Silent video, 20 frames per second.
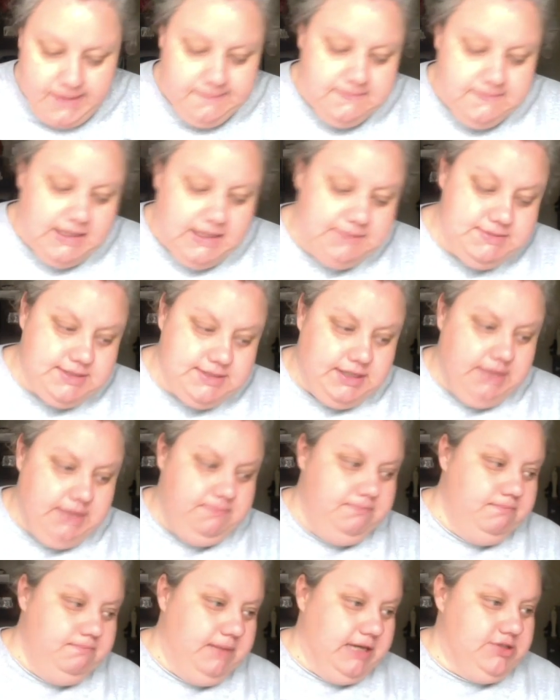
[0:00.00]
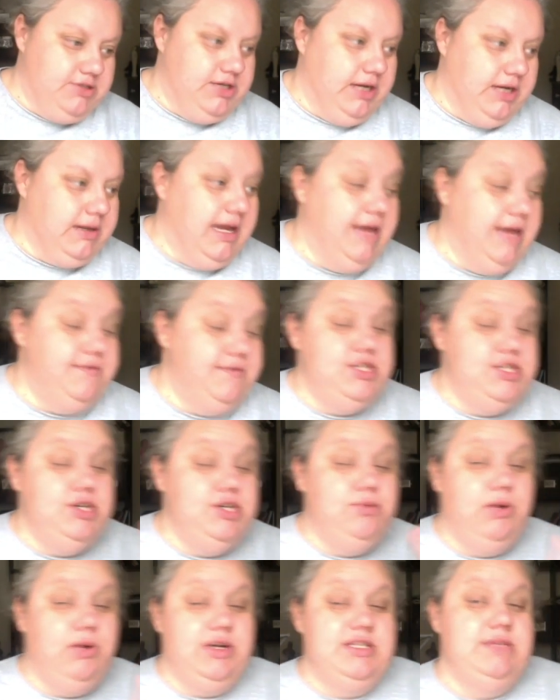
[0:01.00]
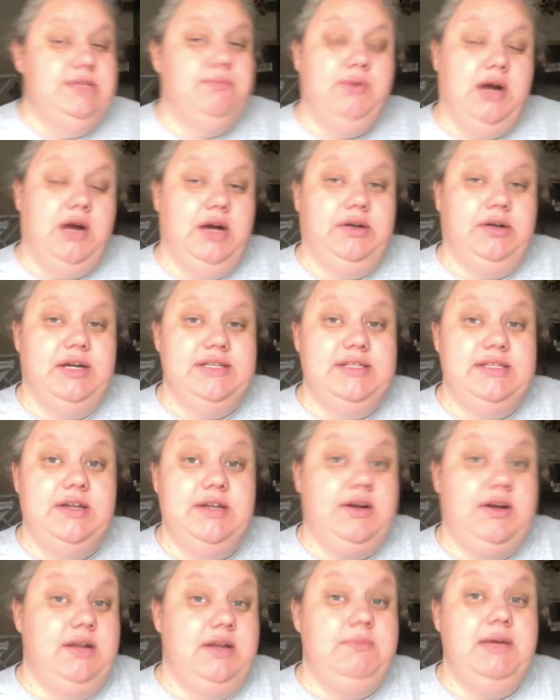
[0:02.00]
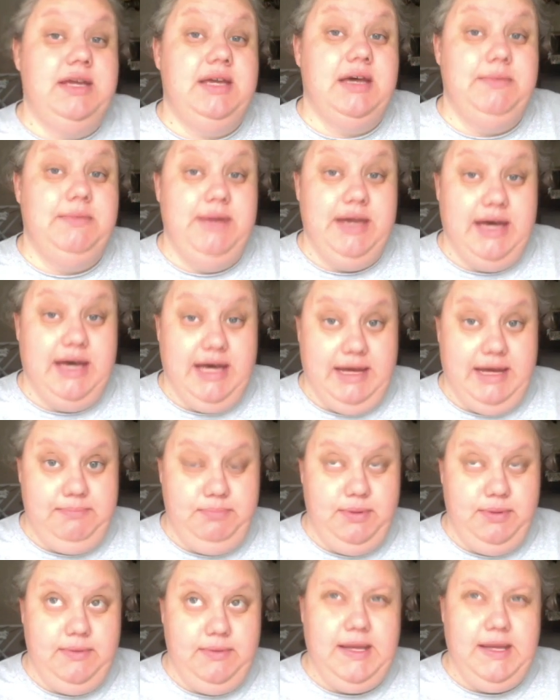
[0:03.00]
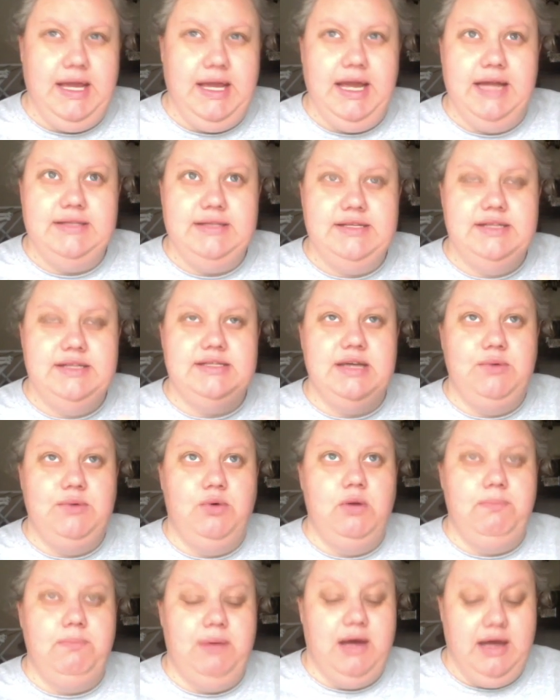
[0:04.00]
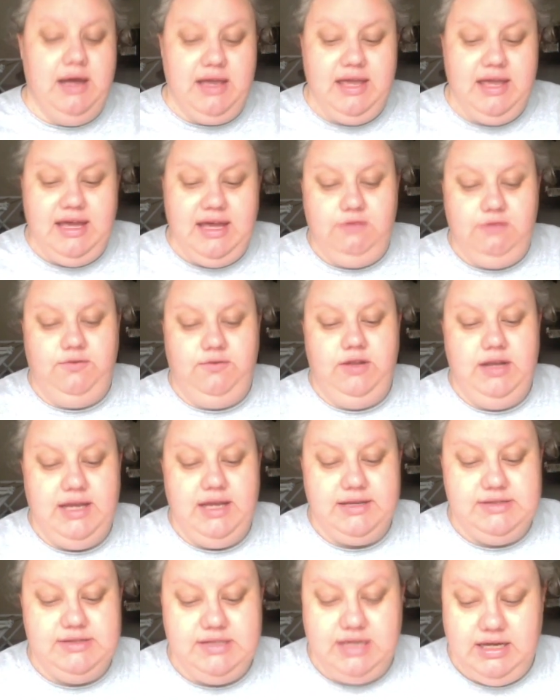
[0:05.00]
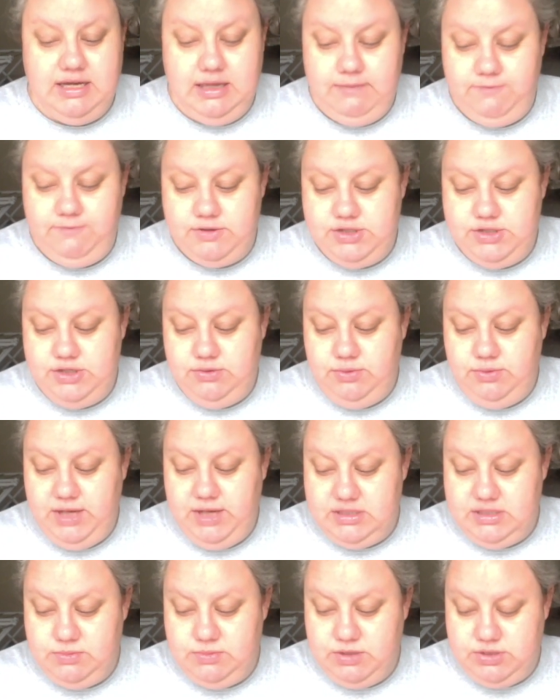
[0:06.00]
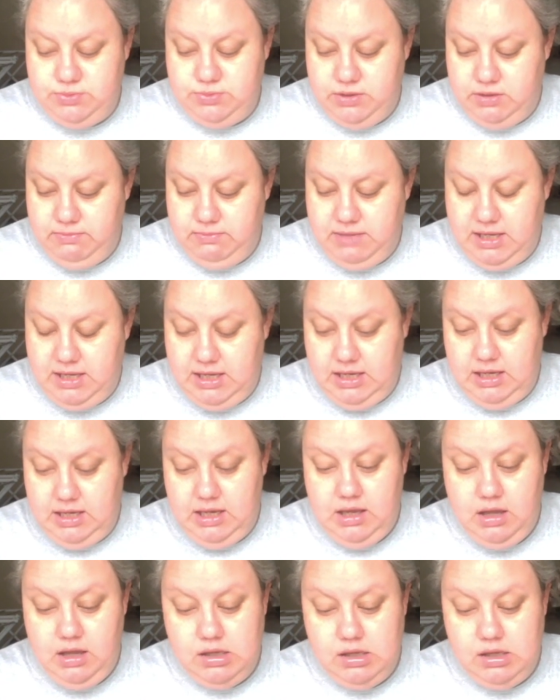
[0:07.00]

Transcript: I'm sorry, backtrack. I have 2 works in progress that are going to be coming up. And since I won't podcast for the next time for 2 weeks, which will be